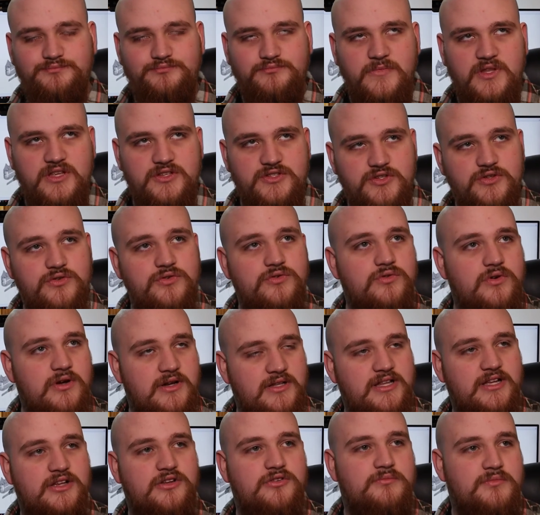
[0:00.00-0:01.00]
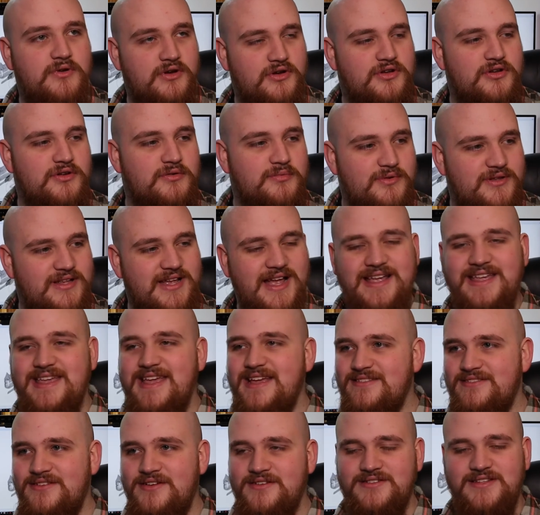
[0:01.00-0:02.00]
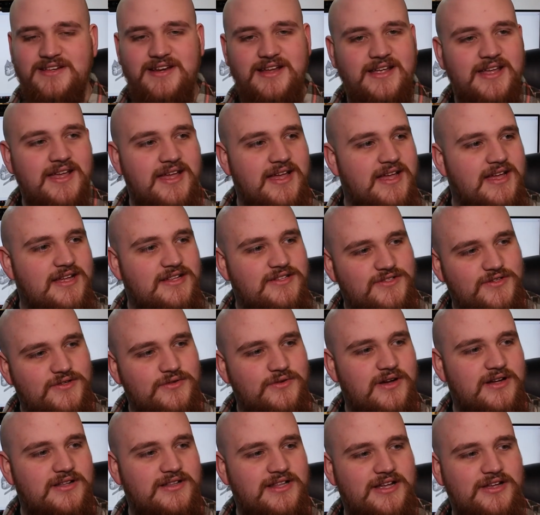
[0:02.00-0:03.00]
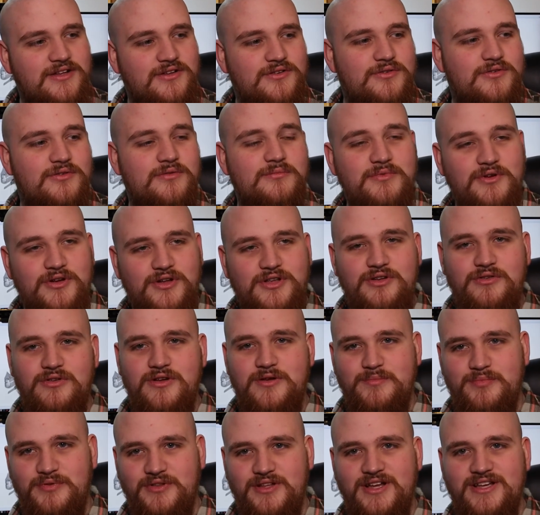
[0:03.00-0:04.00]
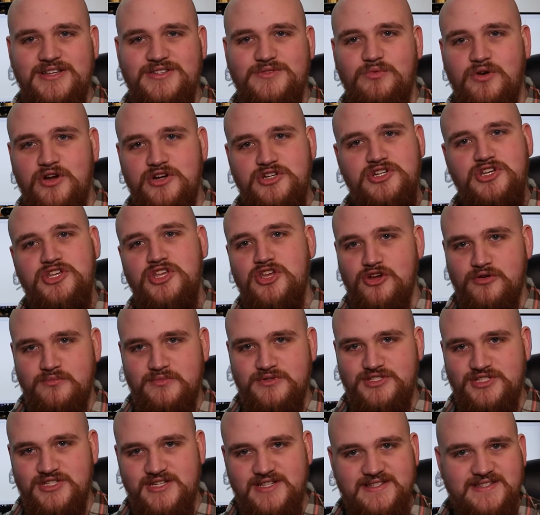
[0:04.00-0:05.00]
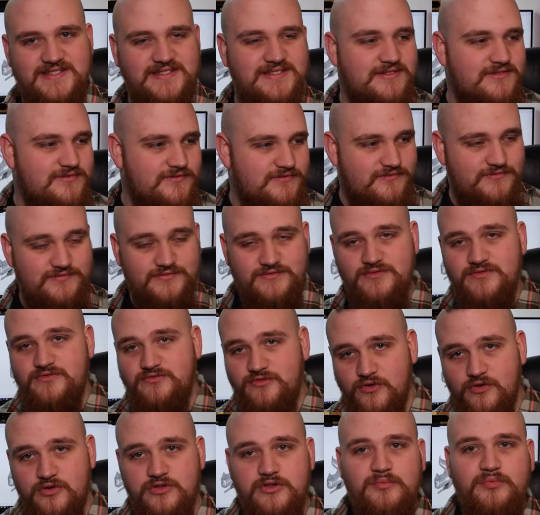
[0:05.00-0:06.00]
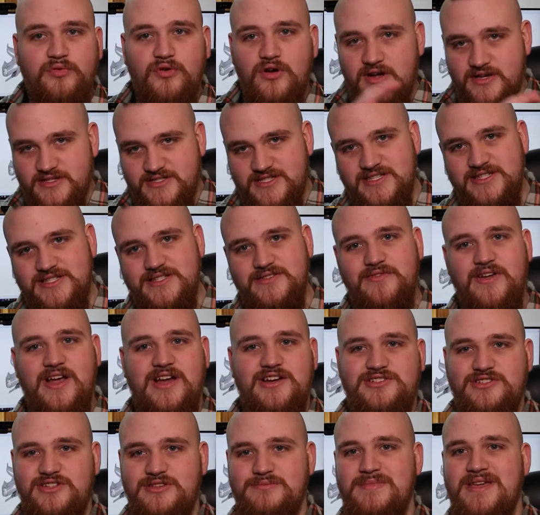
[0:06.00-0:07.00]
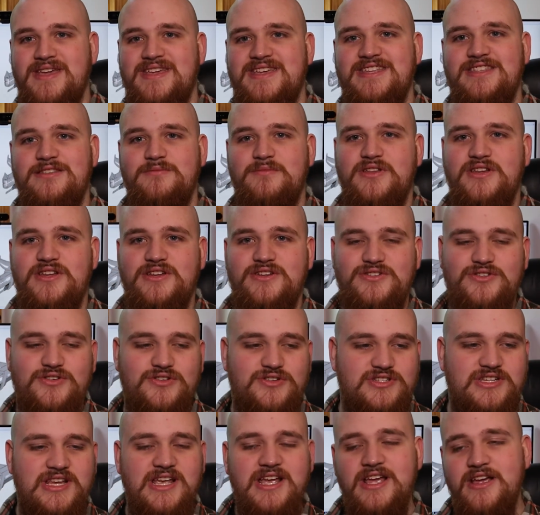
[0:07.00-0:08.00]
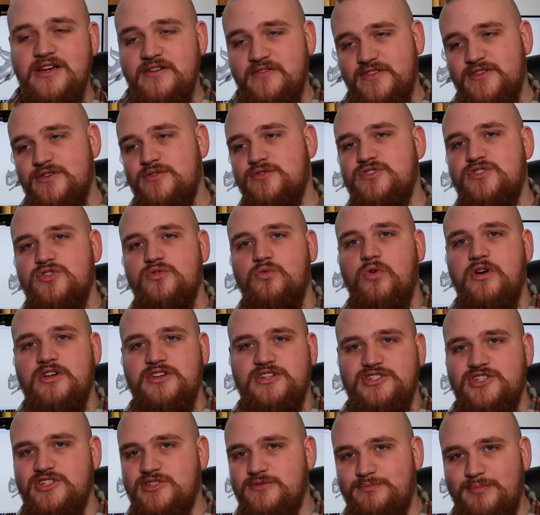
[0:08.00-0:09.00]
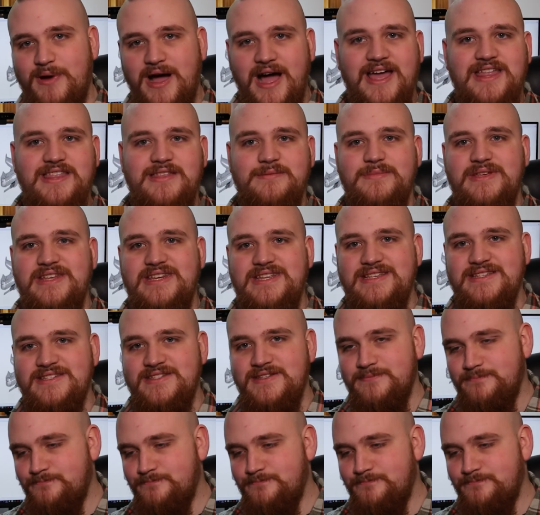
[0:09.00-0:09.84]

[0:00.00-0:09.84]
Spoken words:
can't talk today. Two Elegu Mercury Plus wash and cure machines for the process of actually making the miniatures. For those who want to just buy the minis